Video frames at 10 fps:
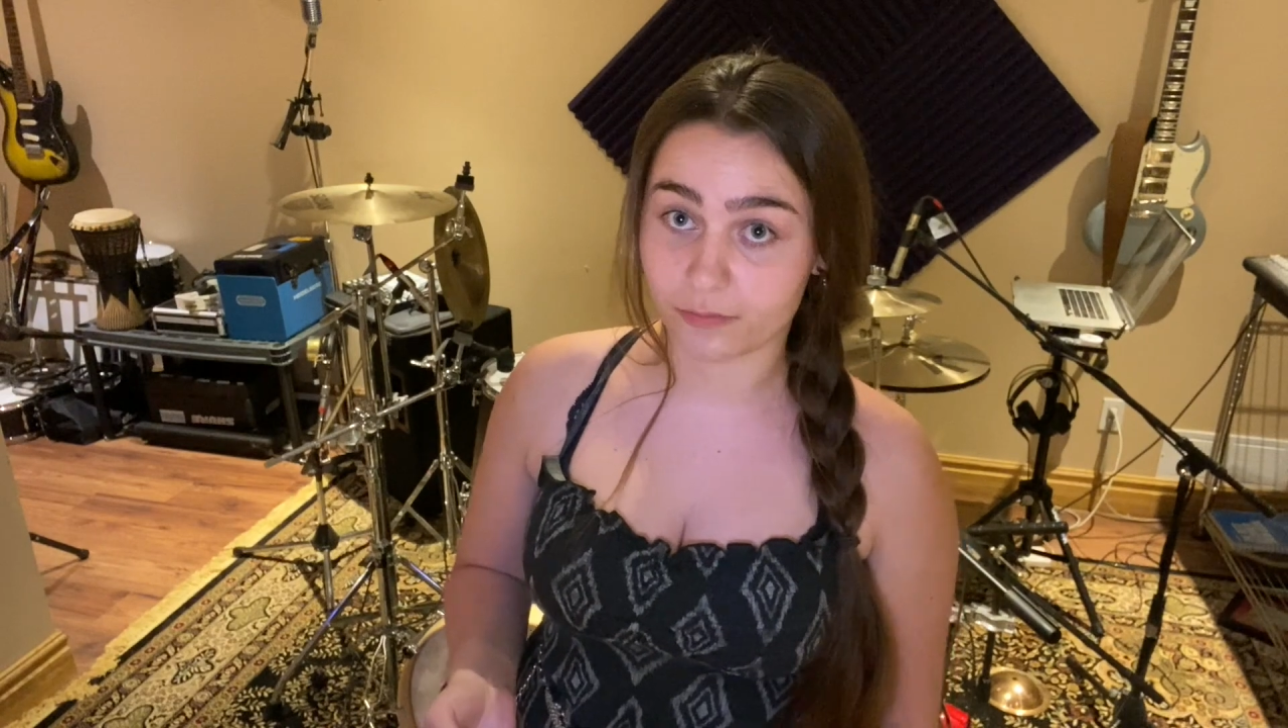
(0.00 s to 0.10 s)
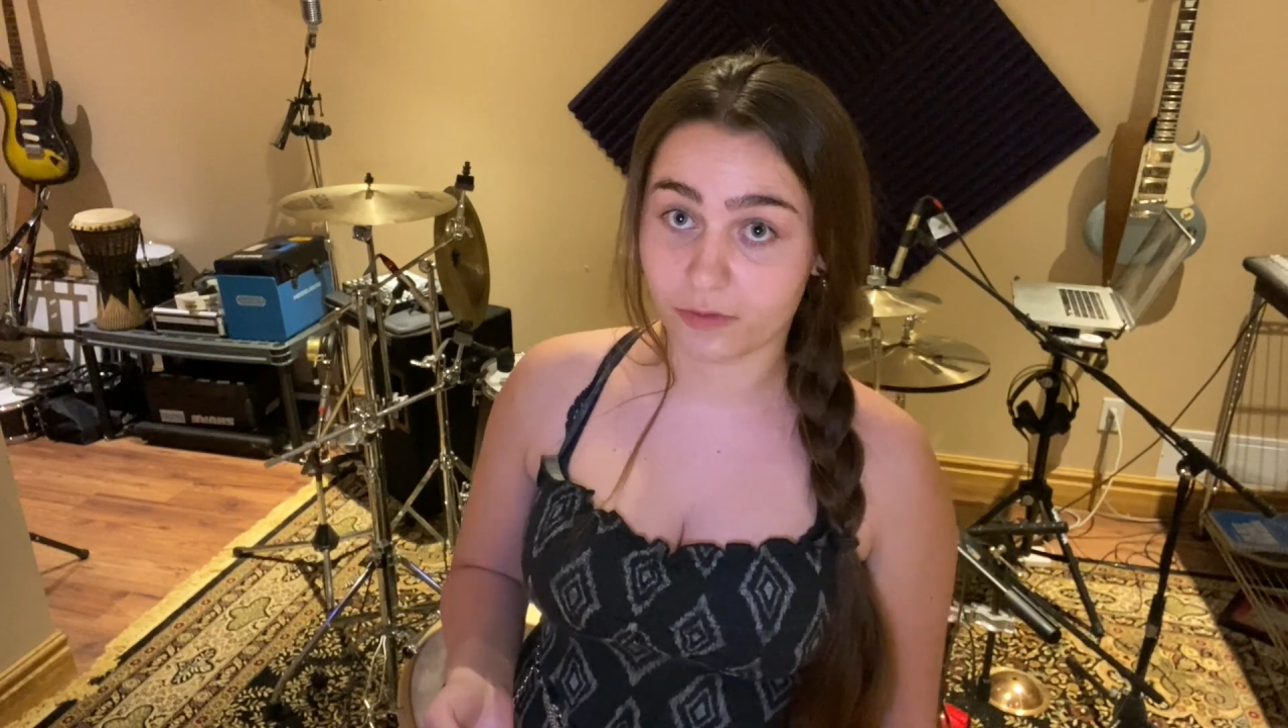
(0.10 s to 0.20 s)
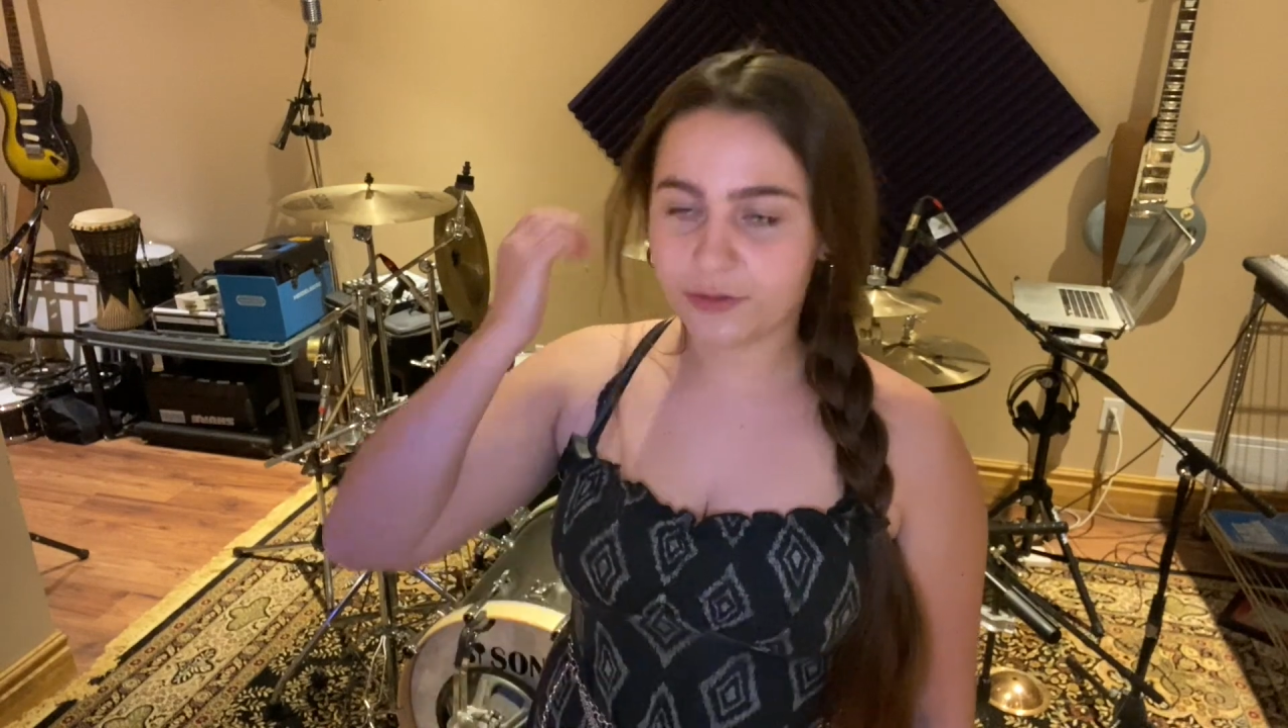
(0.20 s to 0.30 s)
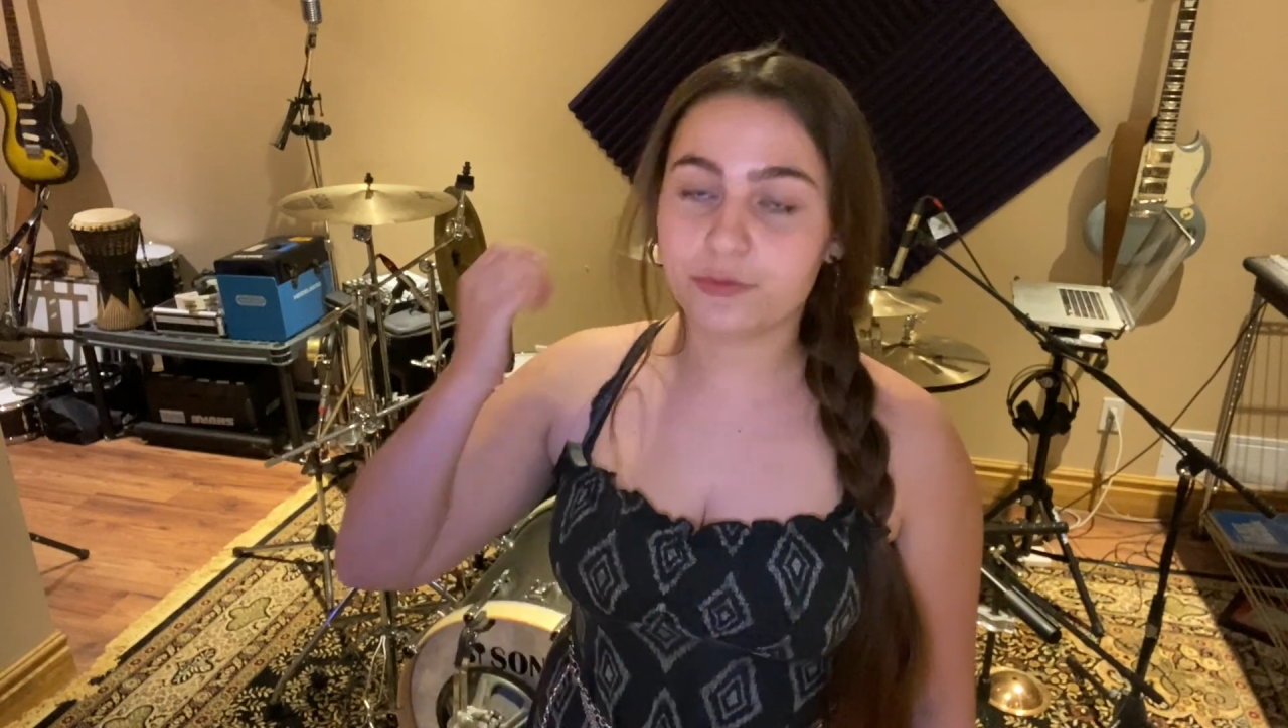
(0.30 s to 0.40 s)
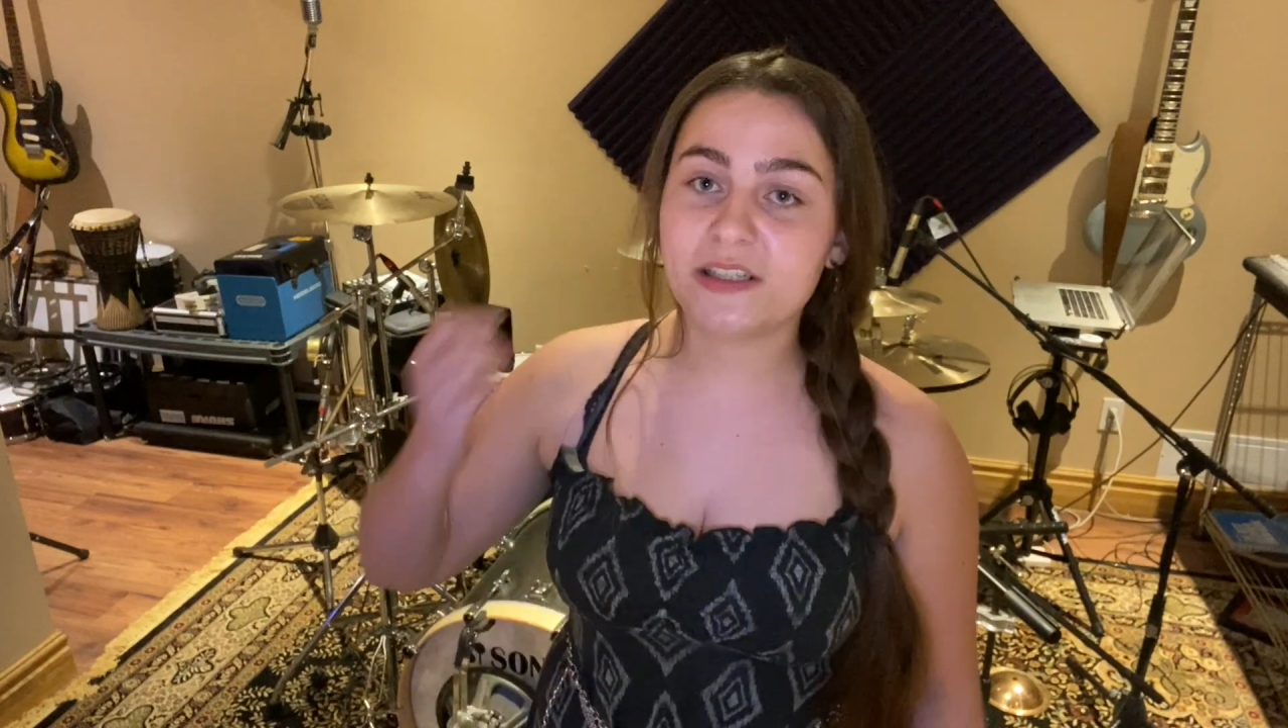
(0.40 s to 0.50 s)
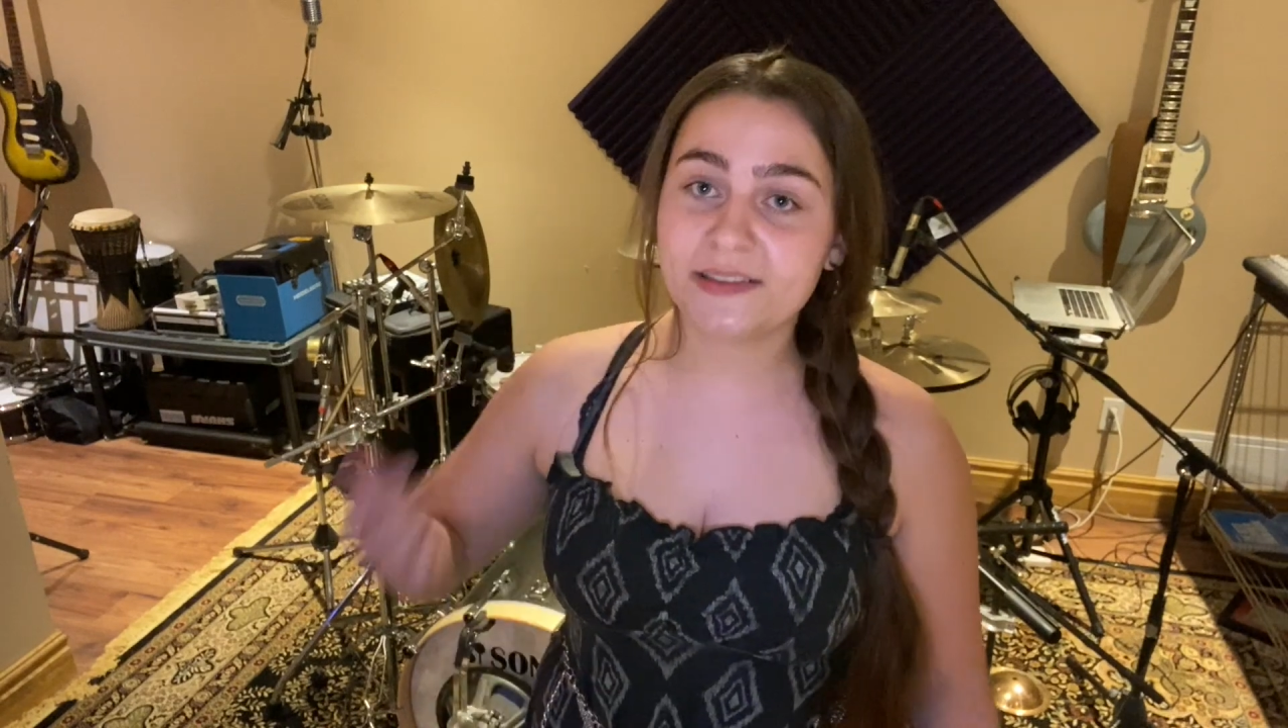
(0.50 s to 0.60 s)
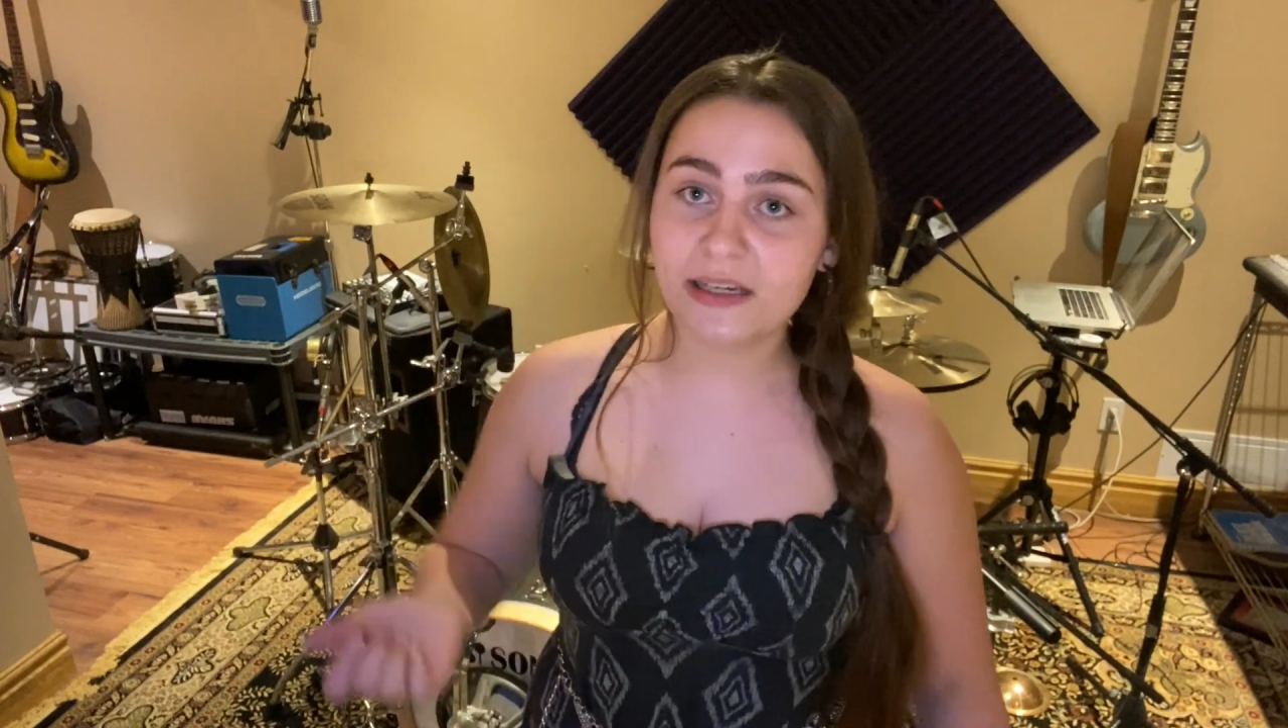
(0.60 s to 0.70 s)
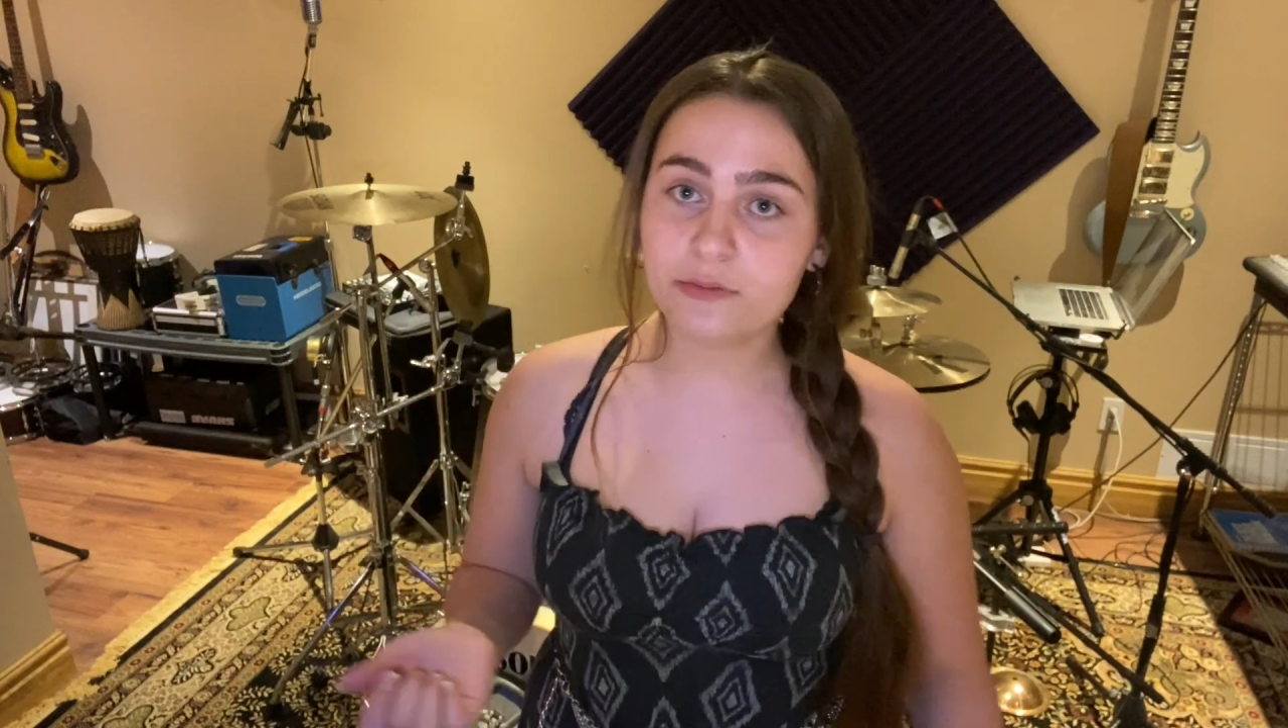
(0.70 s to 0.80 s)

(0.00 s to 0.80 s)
The reason I